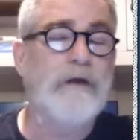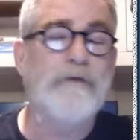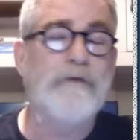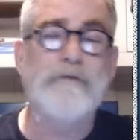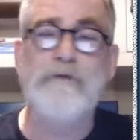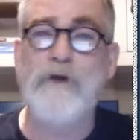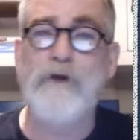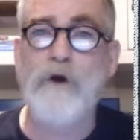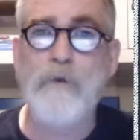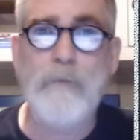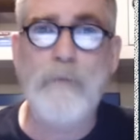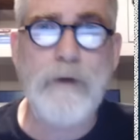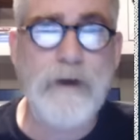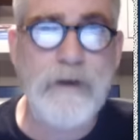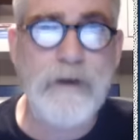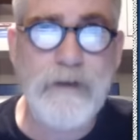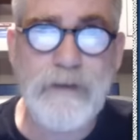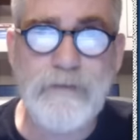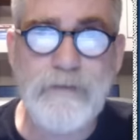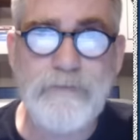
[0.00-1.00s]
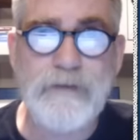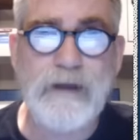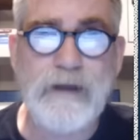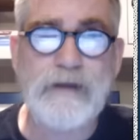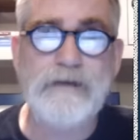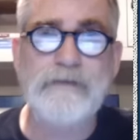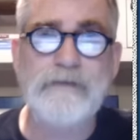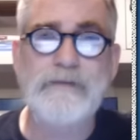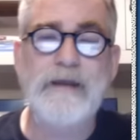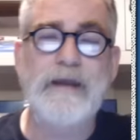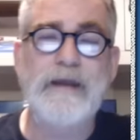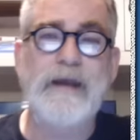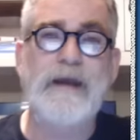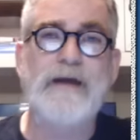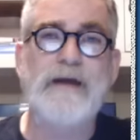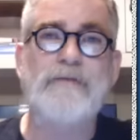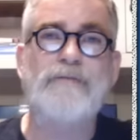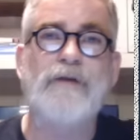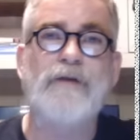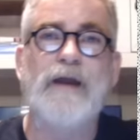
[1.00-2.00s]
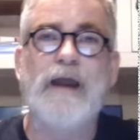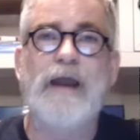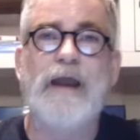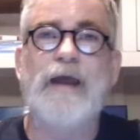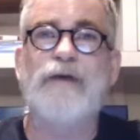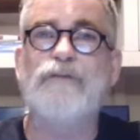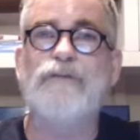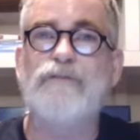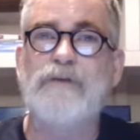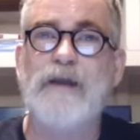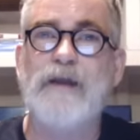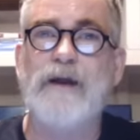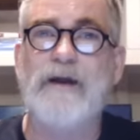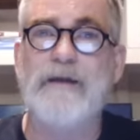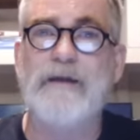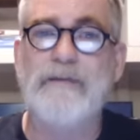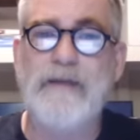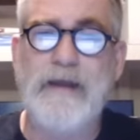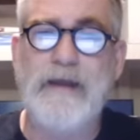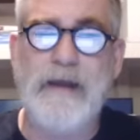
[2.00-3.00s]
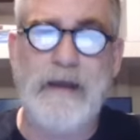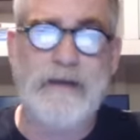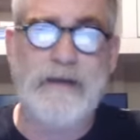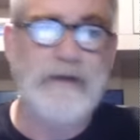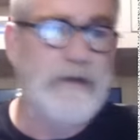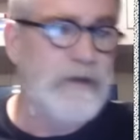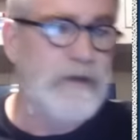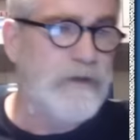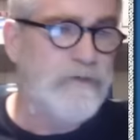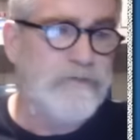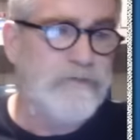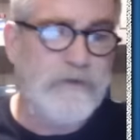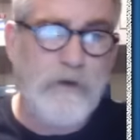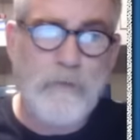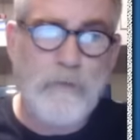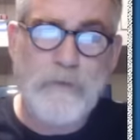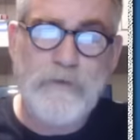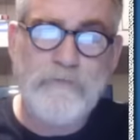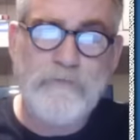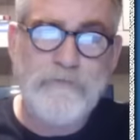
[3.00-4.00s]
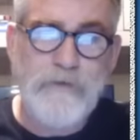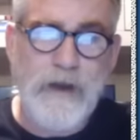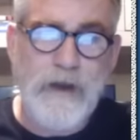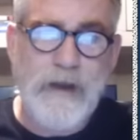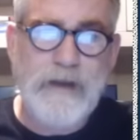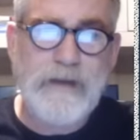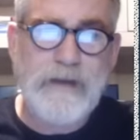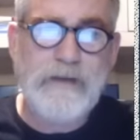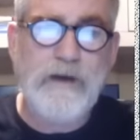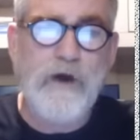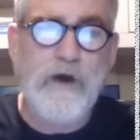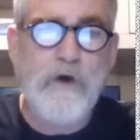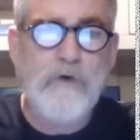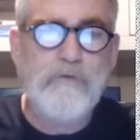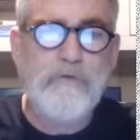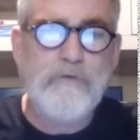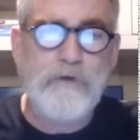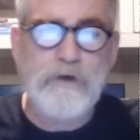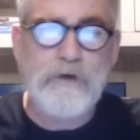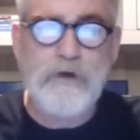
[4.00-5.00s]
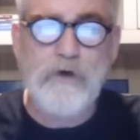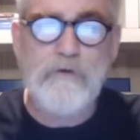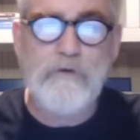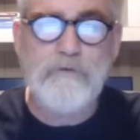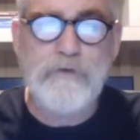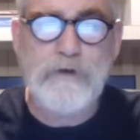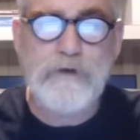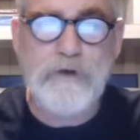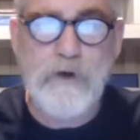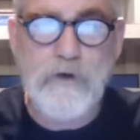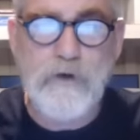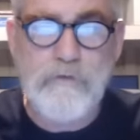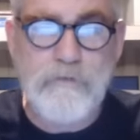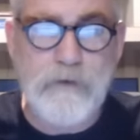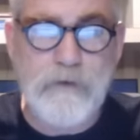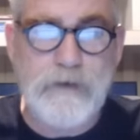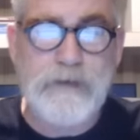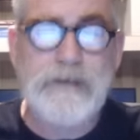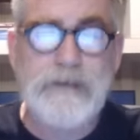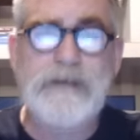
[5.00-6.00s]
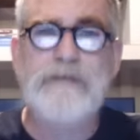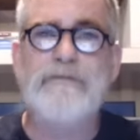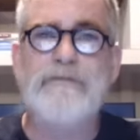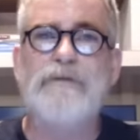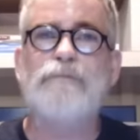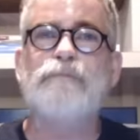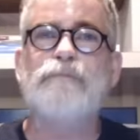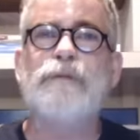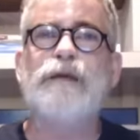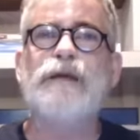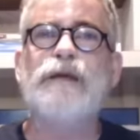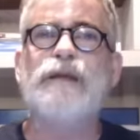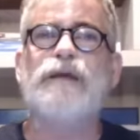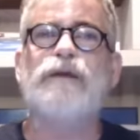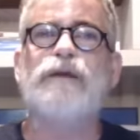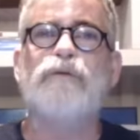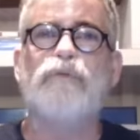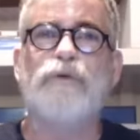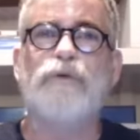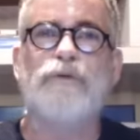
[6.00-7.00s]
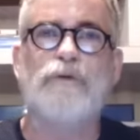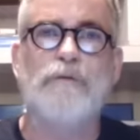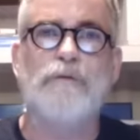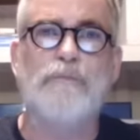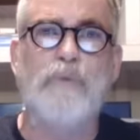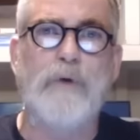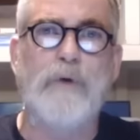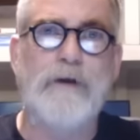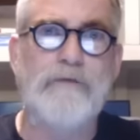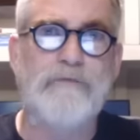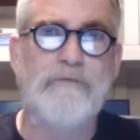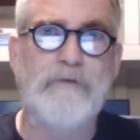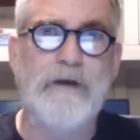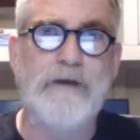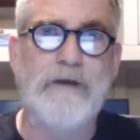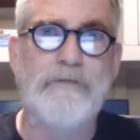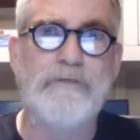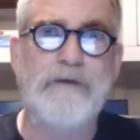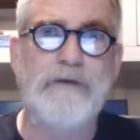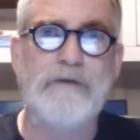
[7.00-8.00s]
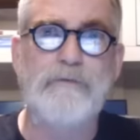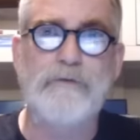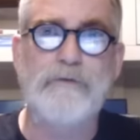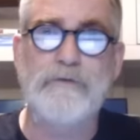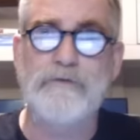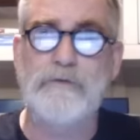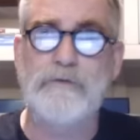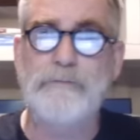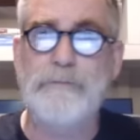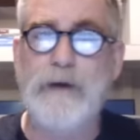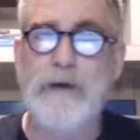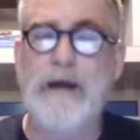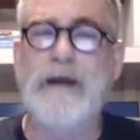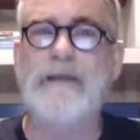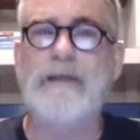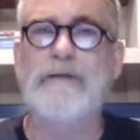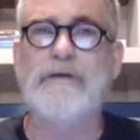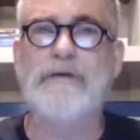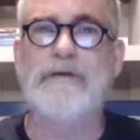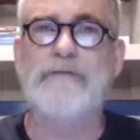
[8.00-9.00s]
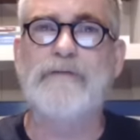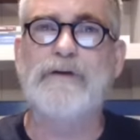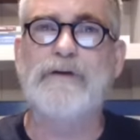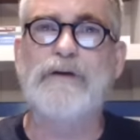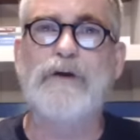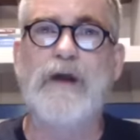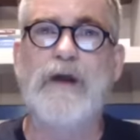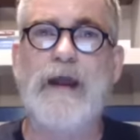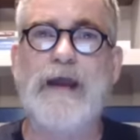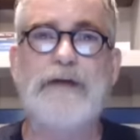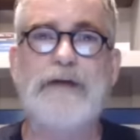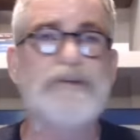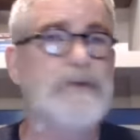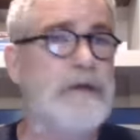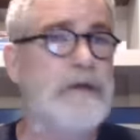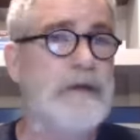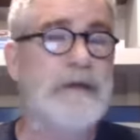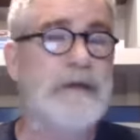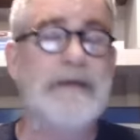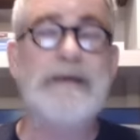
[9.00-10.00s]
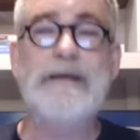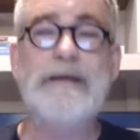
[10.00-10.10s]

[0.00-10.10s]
Nowhere in there did they ever ask Carrie that. So we're finding over and over and over, even meeting with her boyfriend that was the pilot of the crash, he